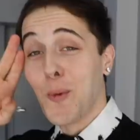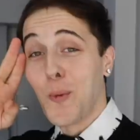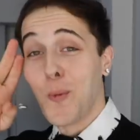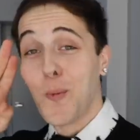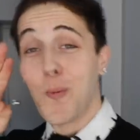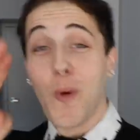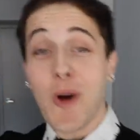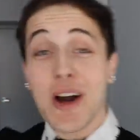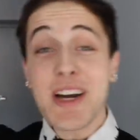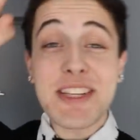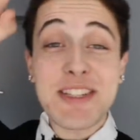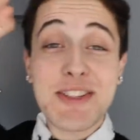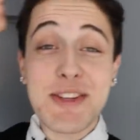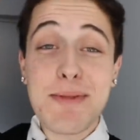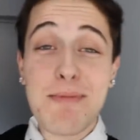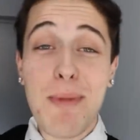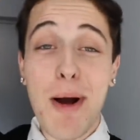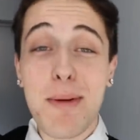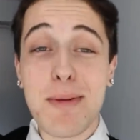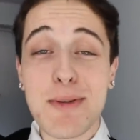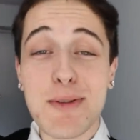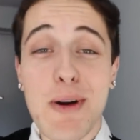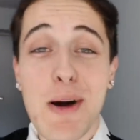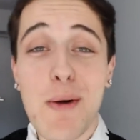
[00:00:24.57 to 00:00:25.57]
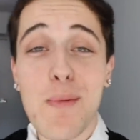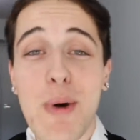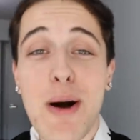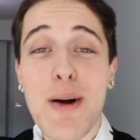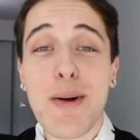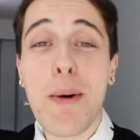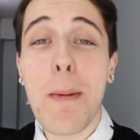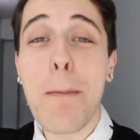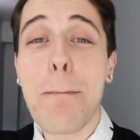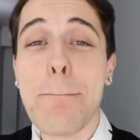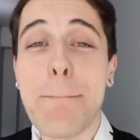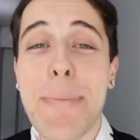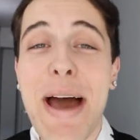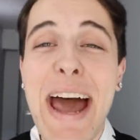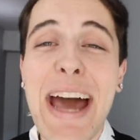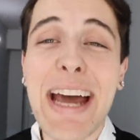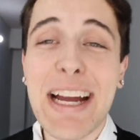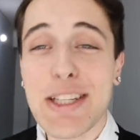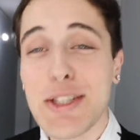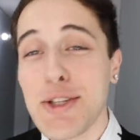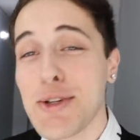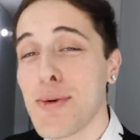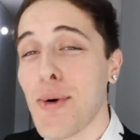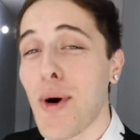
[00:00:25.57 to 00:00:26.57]
What is good Marble Squad? Welcome
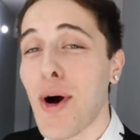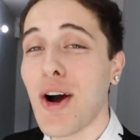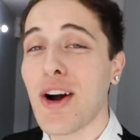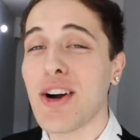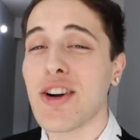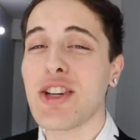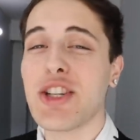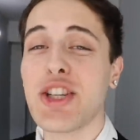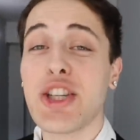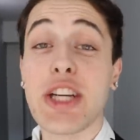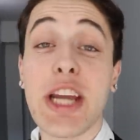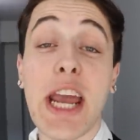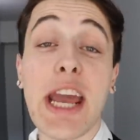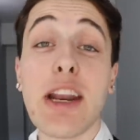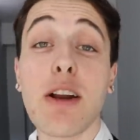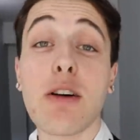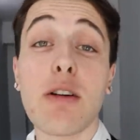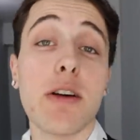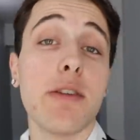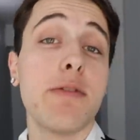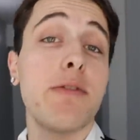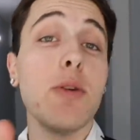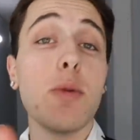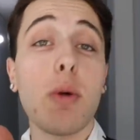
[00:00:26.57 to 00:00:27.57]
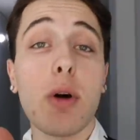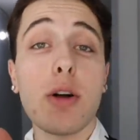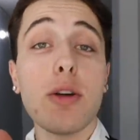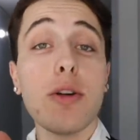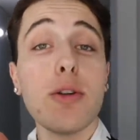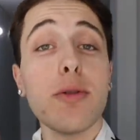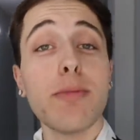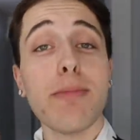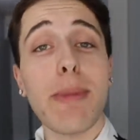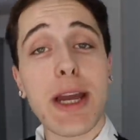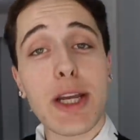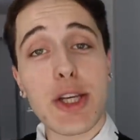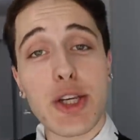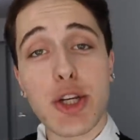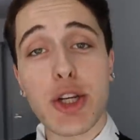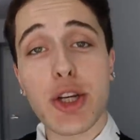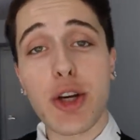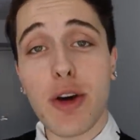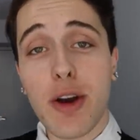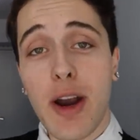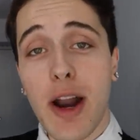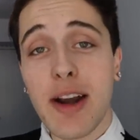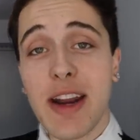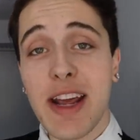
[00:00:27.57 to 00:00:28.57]
back to our channel. If you are new, make sure to
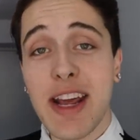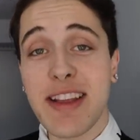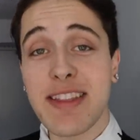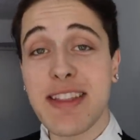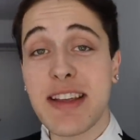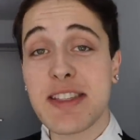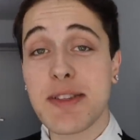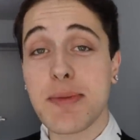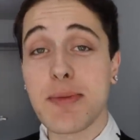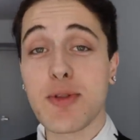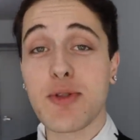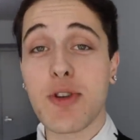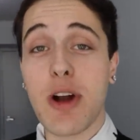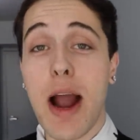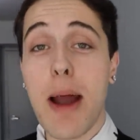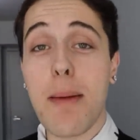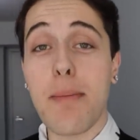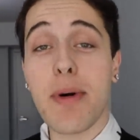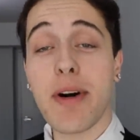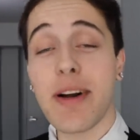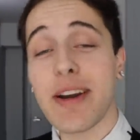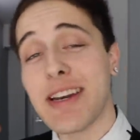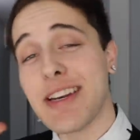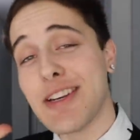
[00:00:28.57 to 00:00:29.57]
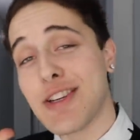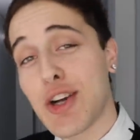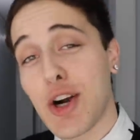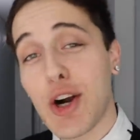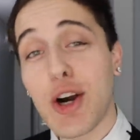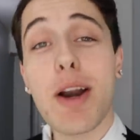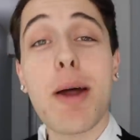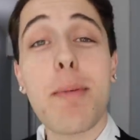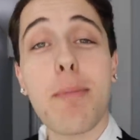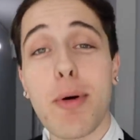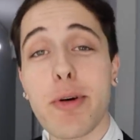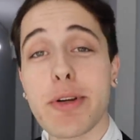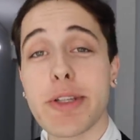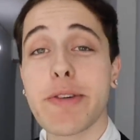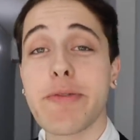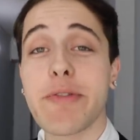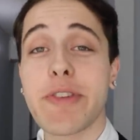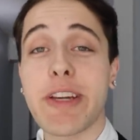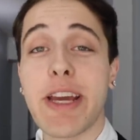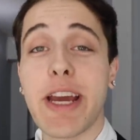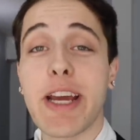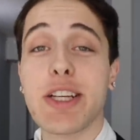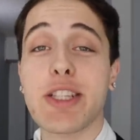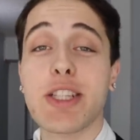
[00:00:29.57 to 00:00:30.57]
go down and hit that subscribe button and turn on post
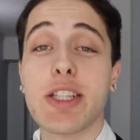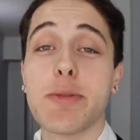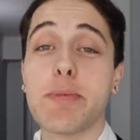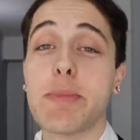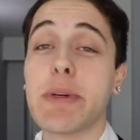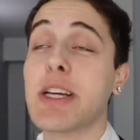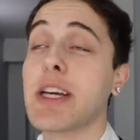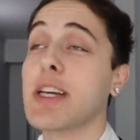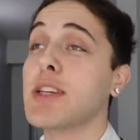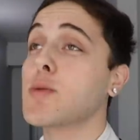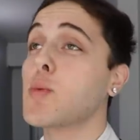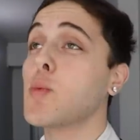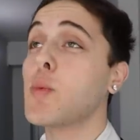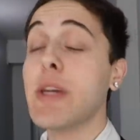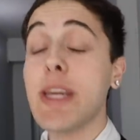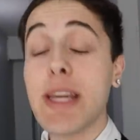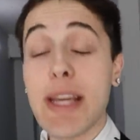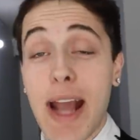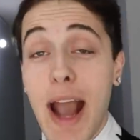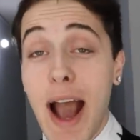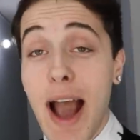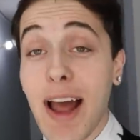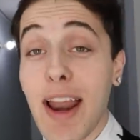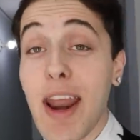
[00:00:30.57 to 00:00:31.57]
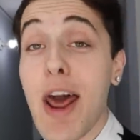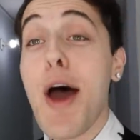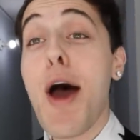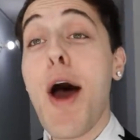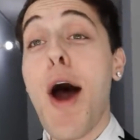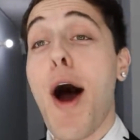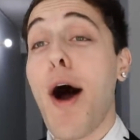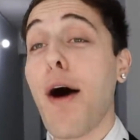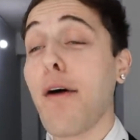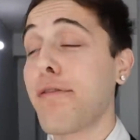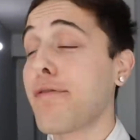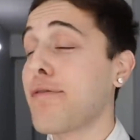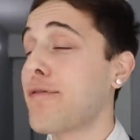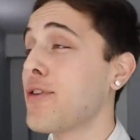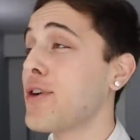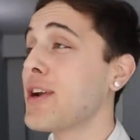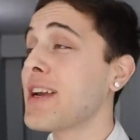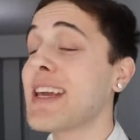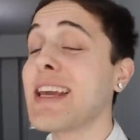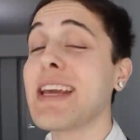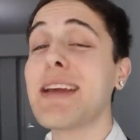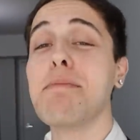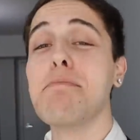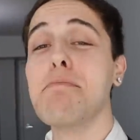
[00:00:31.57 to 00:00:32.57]
notifications because we got a
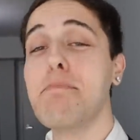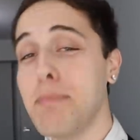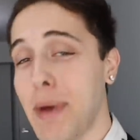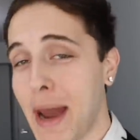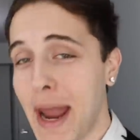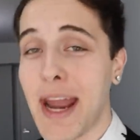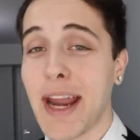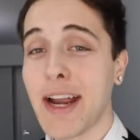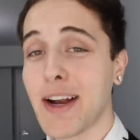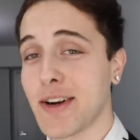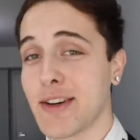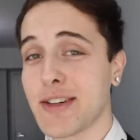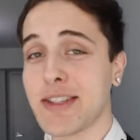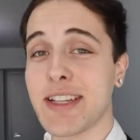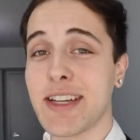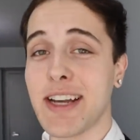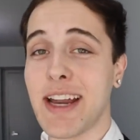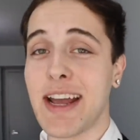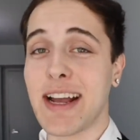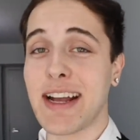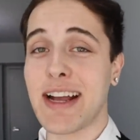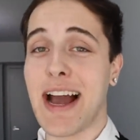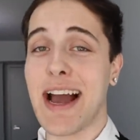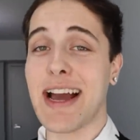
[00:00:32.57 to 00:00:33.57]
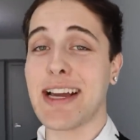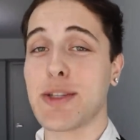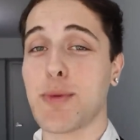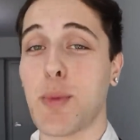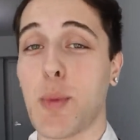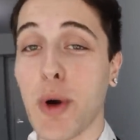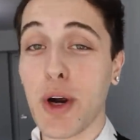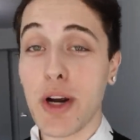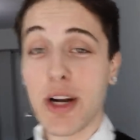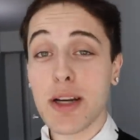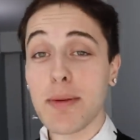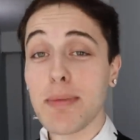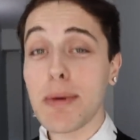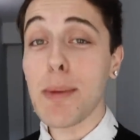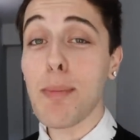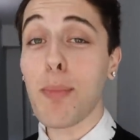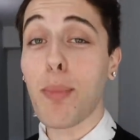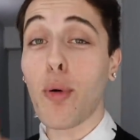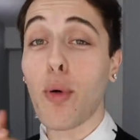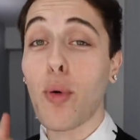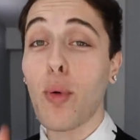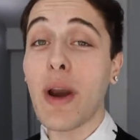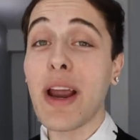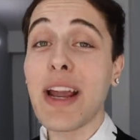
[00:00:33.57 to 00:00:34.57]
freaking banger today, guys. We're gonna be
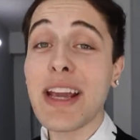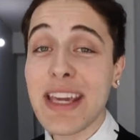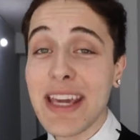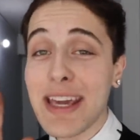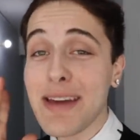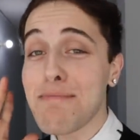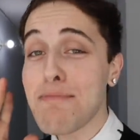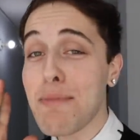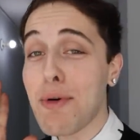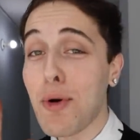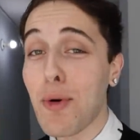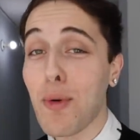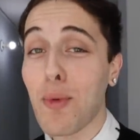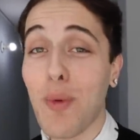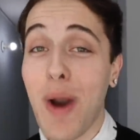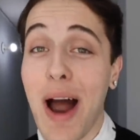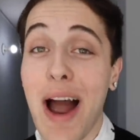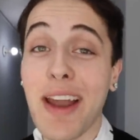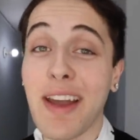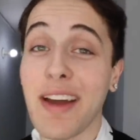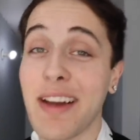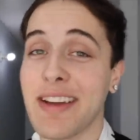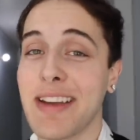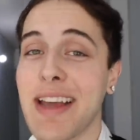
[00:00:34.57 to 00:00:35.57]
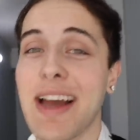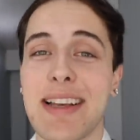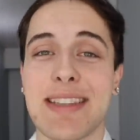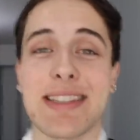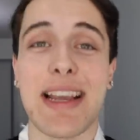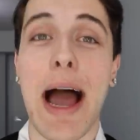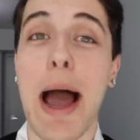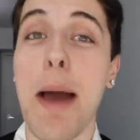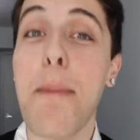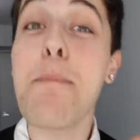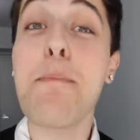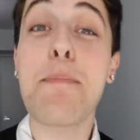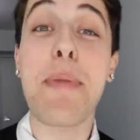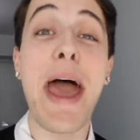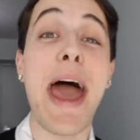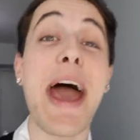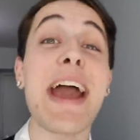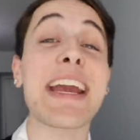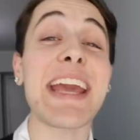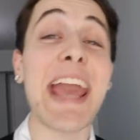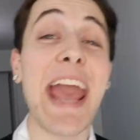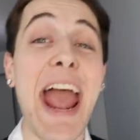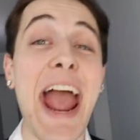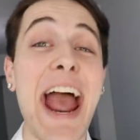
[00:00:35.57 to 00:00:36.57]
pranking Mariah. Yes, I'm
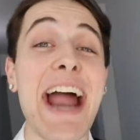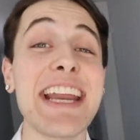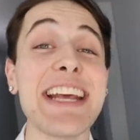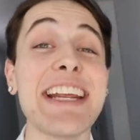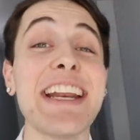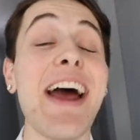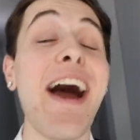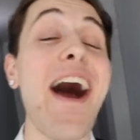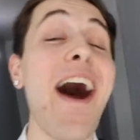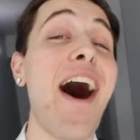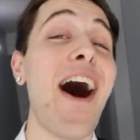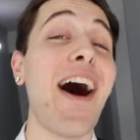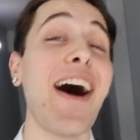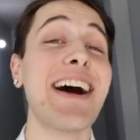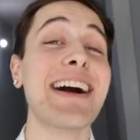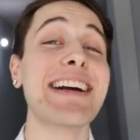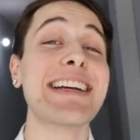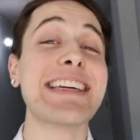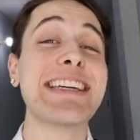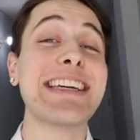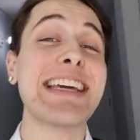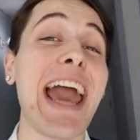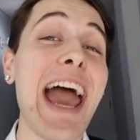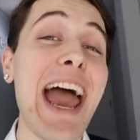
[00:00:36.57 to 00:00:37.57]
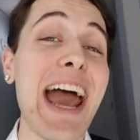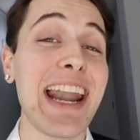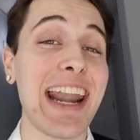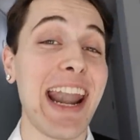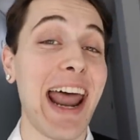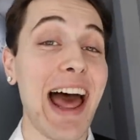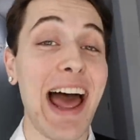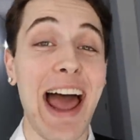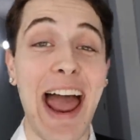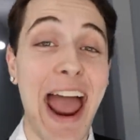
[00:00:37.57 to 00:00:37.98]
back at it again.